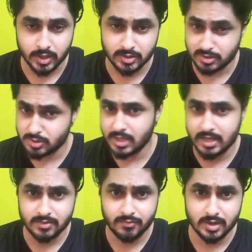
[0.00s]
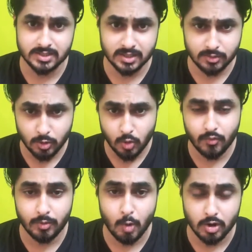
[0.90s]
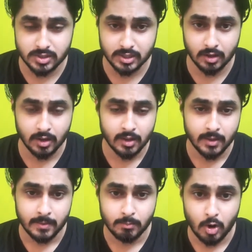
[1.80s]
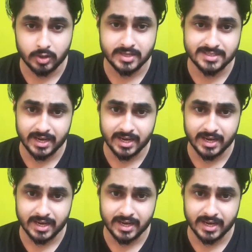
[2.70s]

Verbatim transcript: Okay, so that's the first thing, go for mock test.